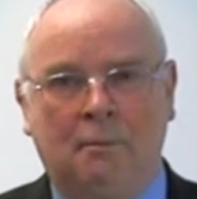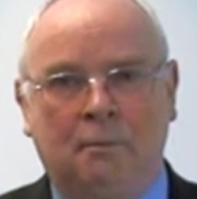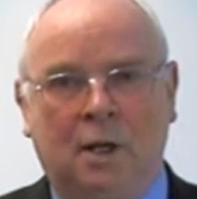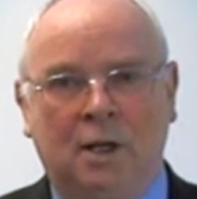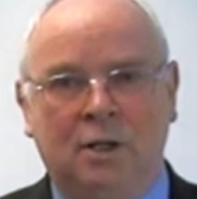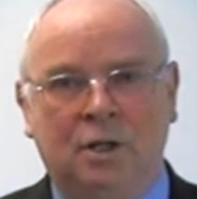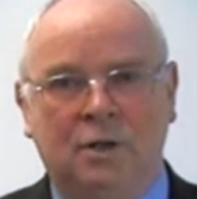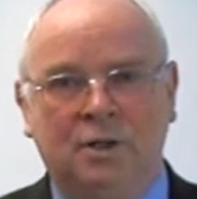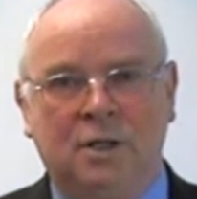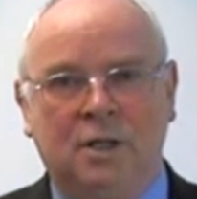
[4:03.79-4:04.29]

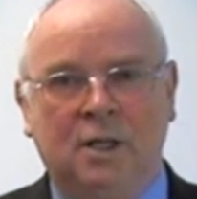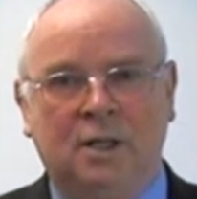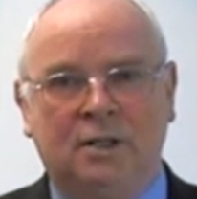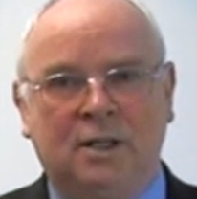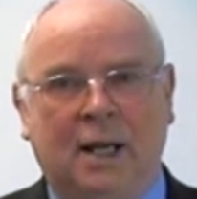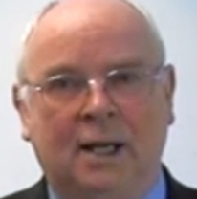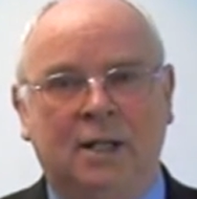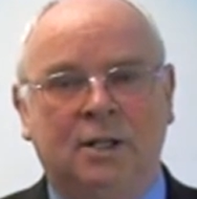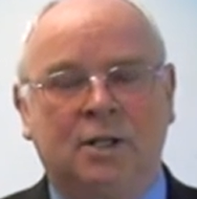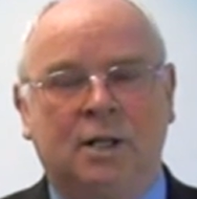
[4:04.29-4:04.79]
By using
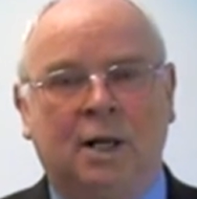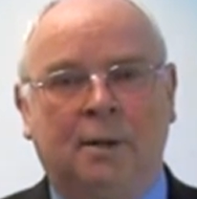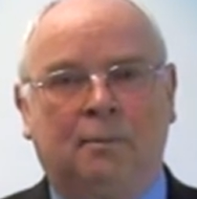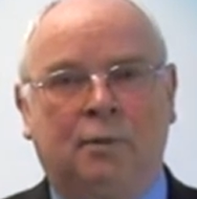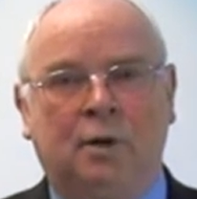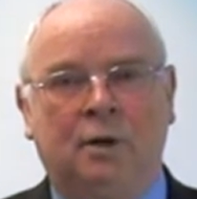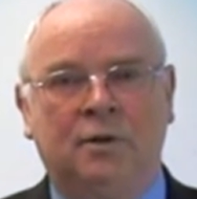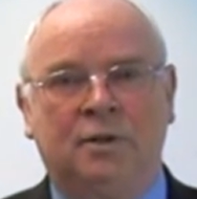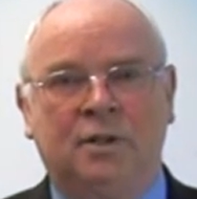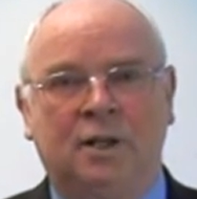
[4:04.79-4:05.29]
this
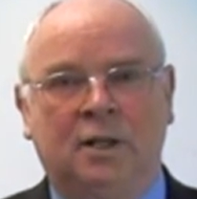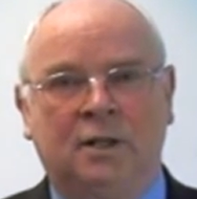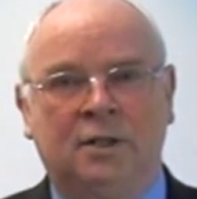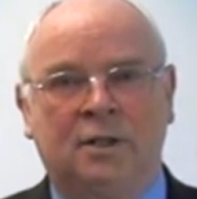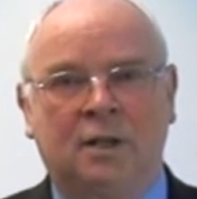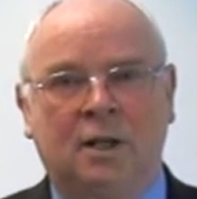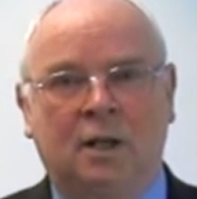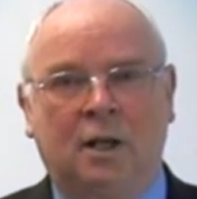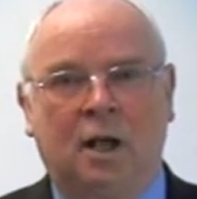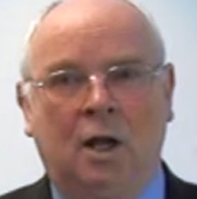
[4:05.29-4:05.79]
8-step
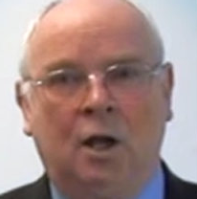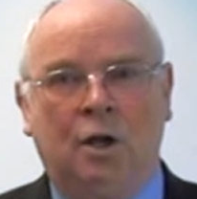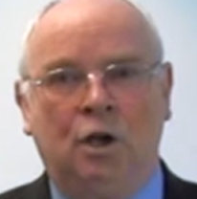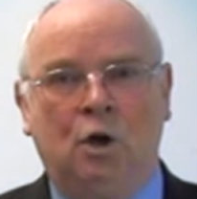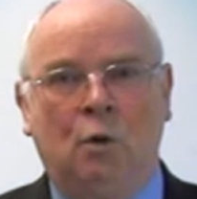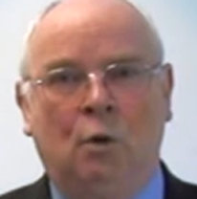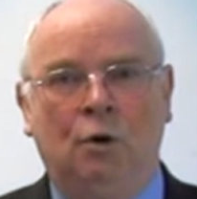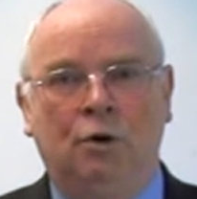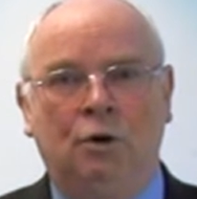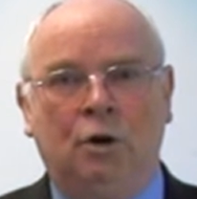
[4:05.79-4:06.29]
process,
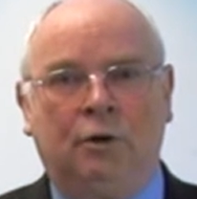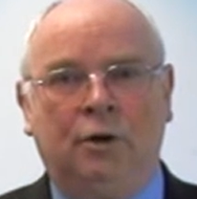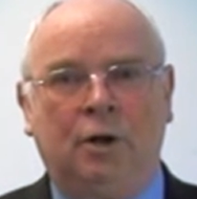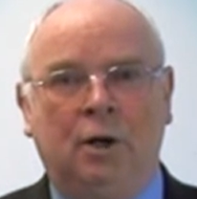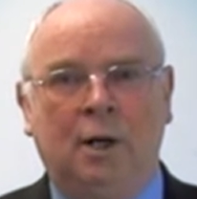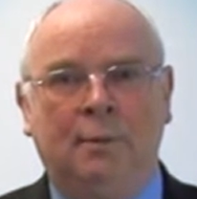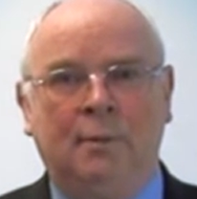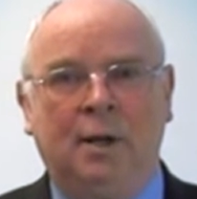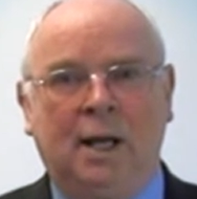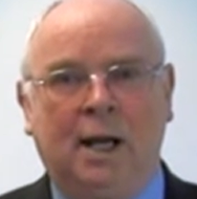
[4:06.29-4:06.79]
you will not
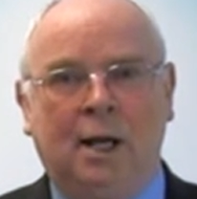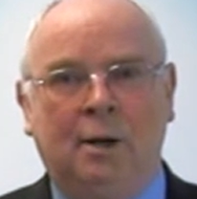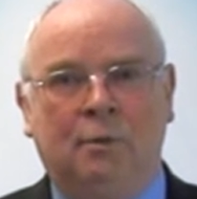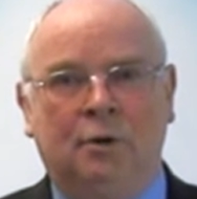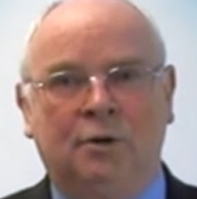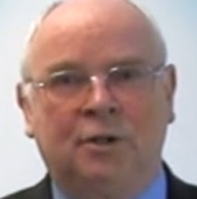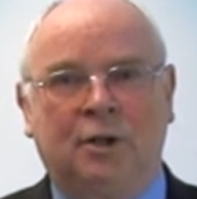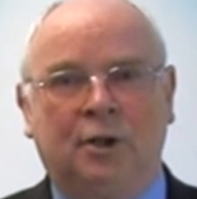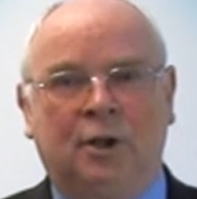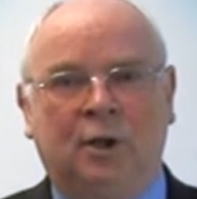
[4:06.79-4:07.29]
only be
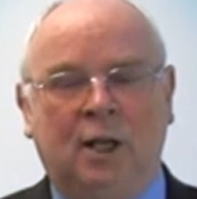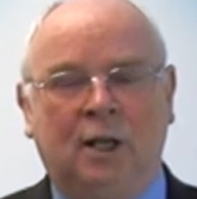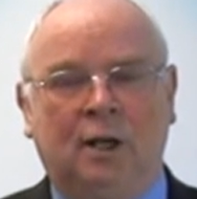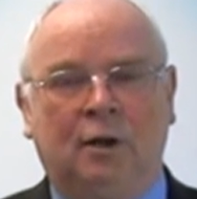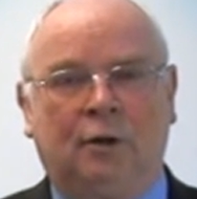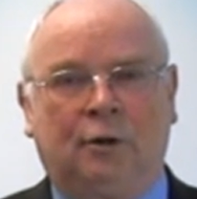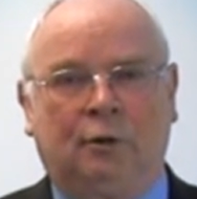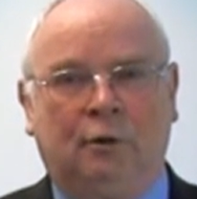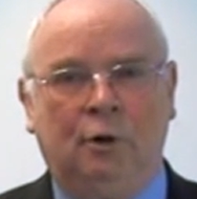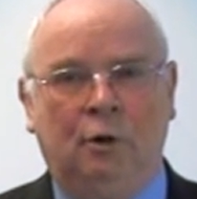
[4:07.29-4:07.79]
able to
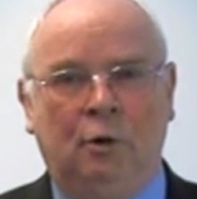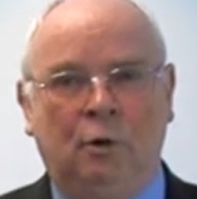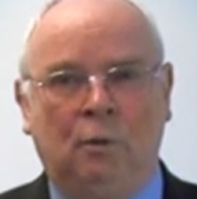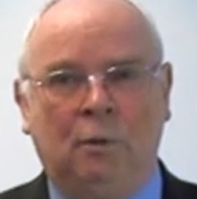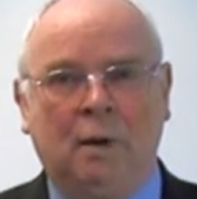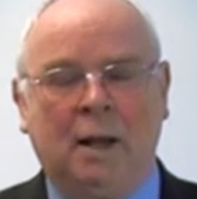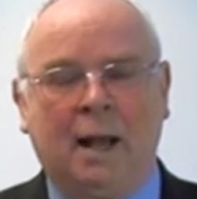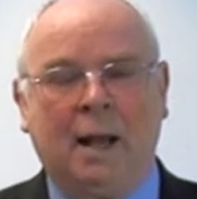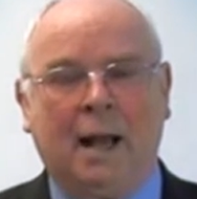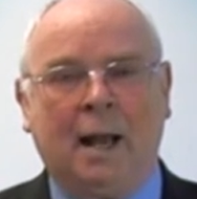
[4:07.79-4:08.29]
think
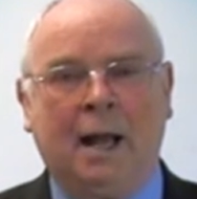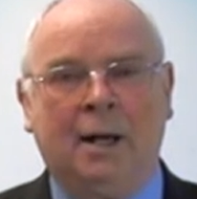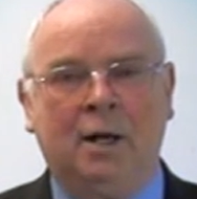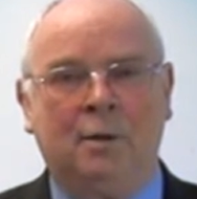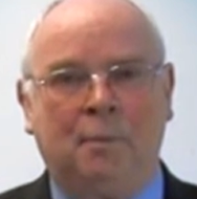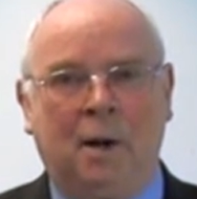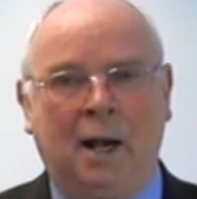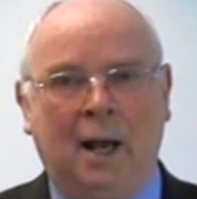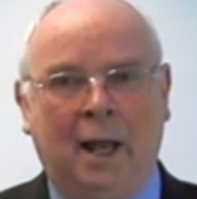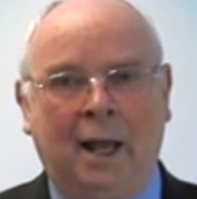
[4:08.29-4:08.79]
through
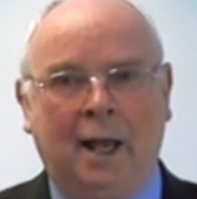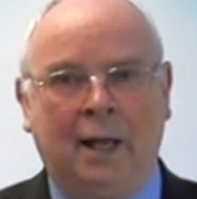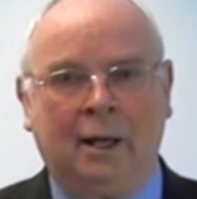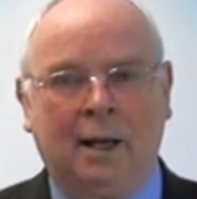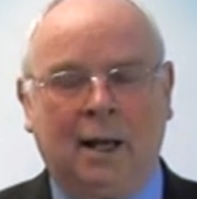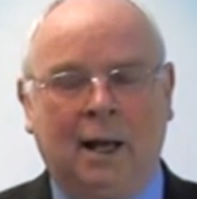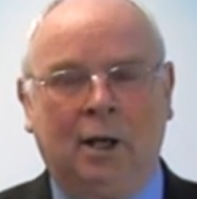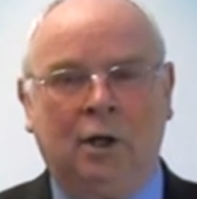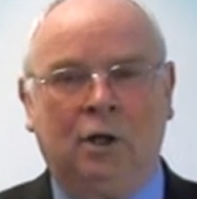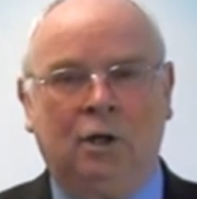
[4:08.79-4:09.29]
and
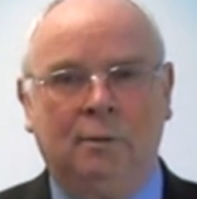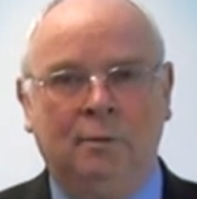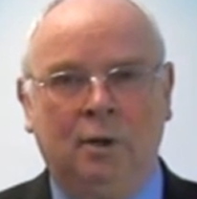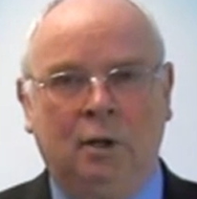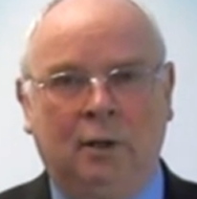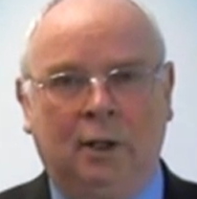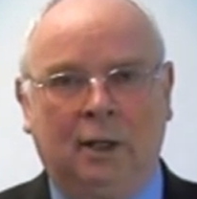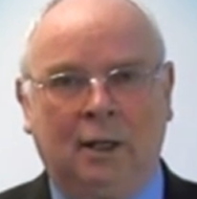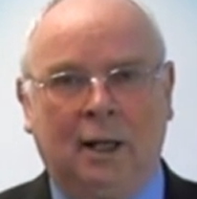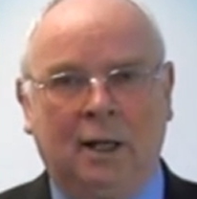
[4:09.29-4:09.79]
plan and
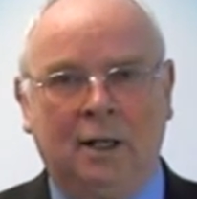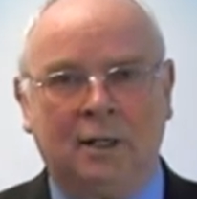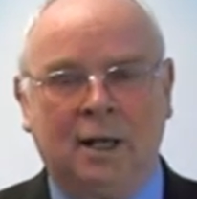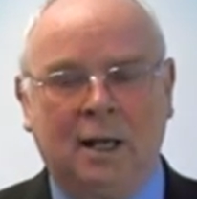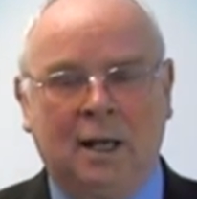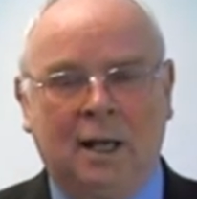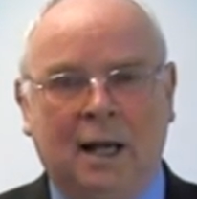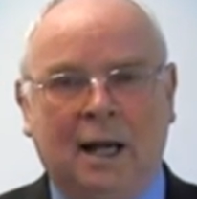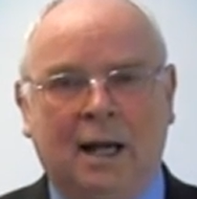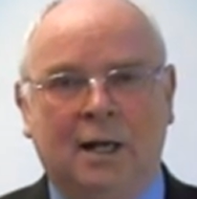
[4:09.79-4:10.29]
communicate
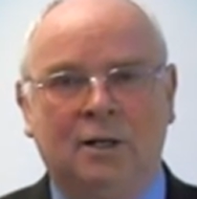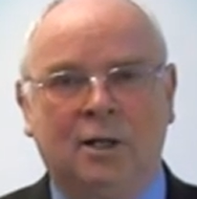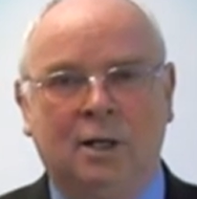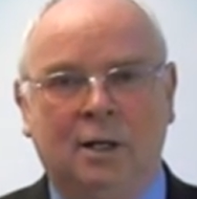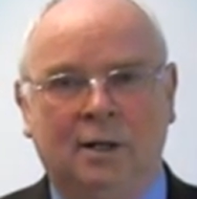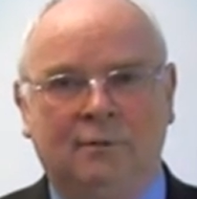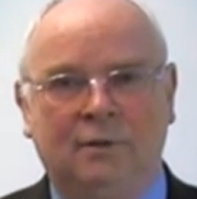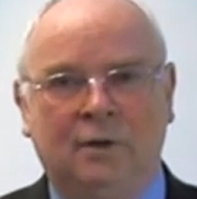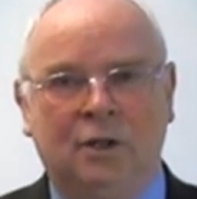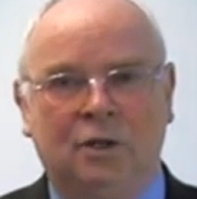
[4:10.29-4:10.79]
and
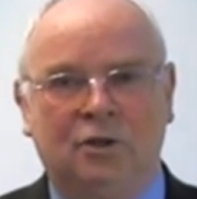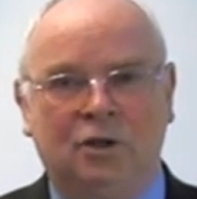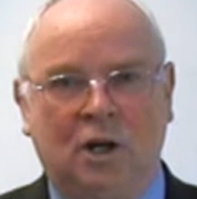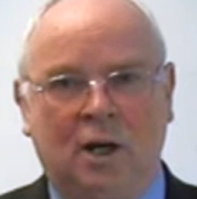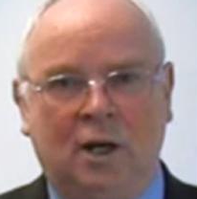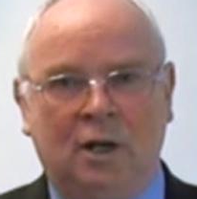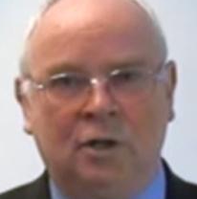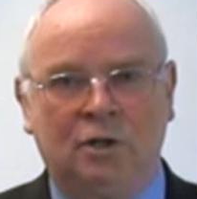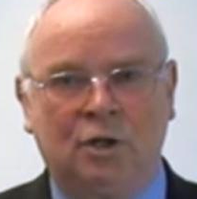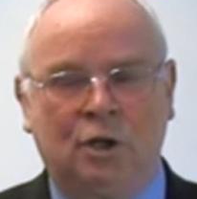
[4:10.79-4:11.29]
deliver the
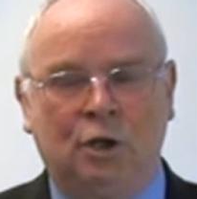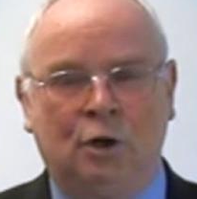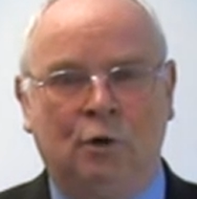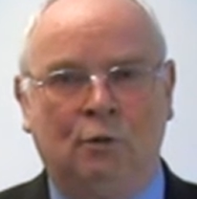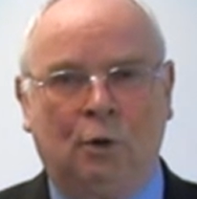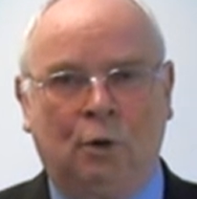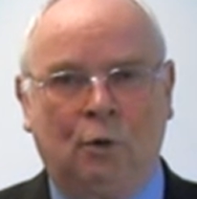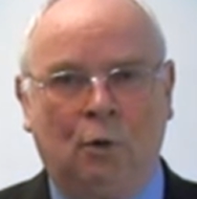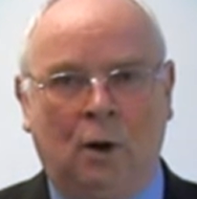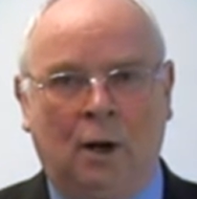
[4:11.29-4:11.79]
change that
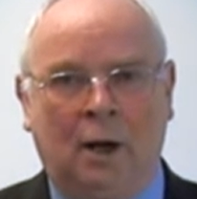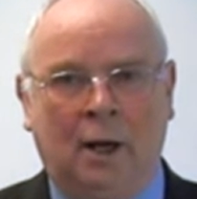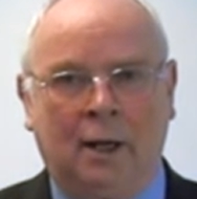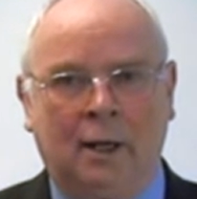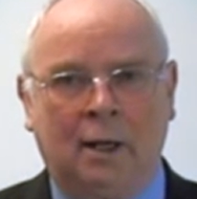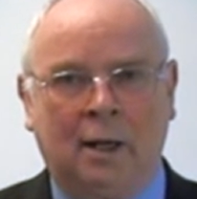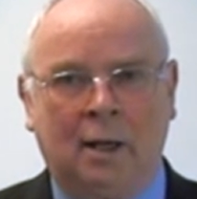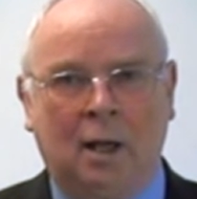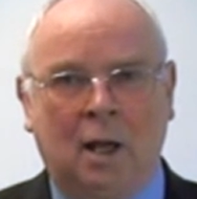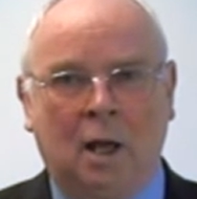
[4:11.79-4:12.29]
you require,